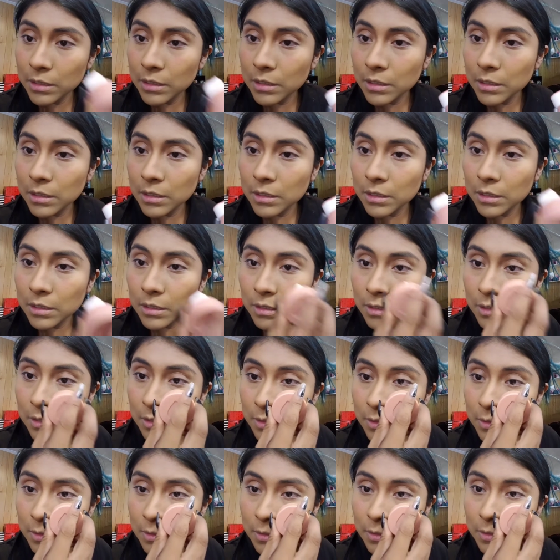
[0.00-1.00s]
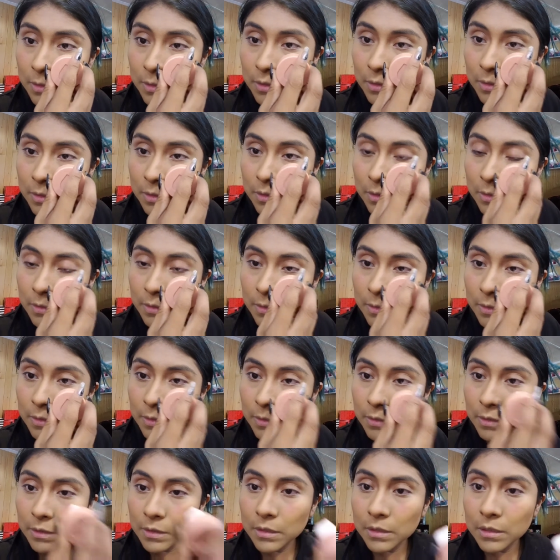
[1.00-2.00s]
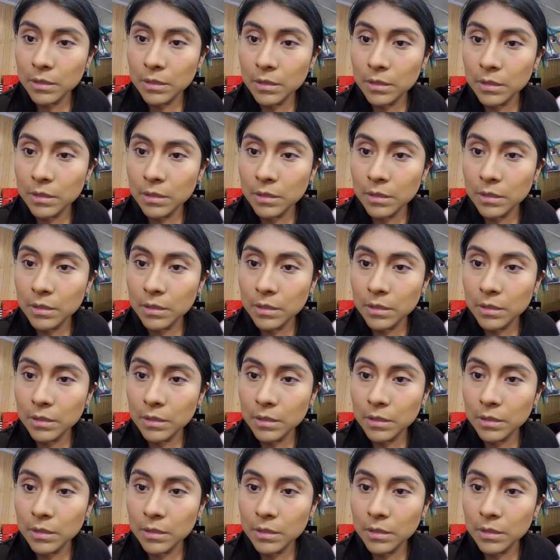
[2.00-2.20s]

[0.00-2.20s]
Nobody speaks.